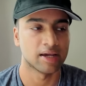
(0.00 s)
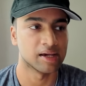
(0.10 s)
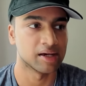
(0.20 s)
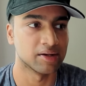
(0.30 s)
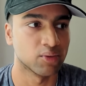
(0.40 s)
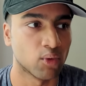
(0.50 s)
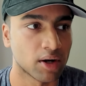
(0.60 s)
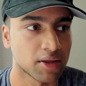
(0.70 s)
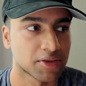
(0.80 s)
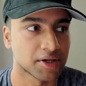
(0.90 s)
And
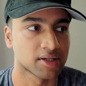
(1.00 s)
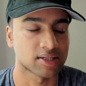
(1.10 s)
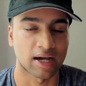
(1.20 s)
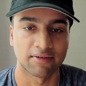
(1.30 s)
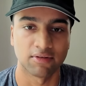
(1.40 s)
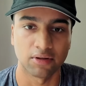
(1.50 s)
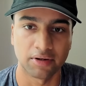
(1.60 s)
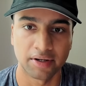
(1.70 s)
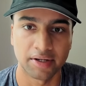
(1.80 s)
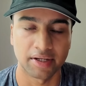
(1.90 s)
one of the things I've
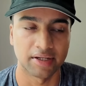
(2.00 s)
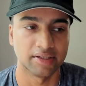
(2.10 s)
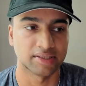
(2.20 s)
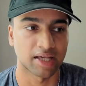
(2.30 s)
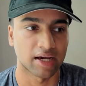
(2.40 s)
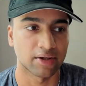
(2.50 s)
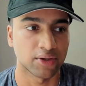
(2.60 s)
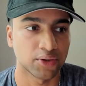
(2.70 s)
learned is that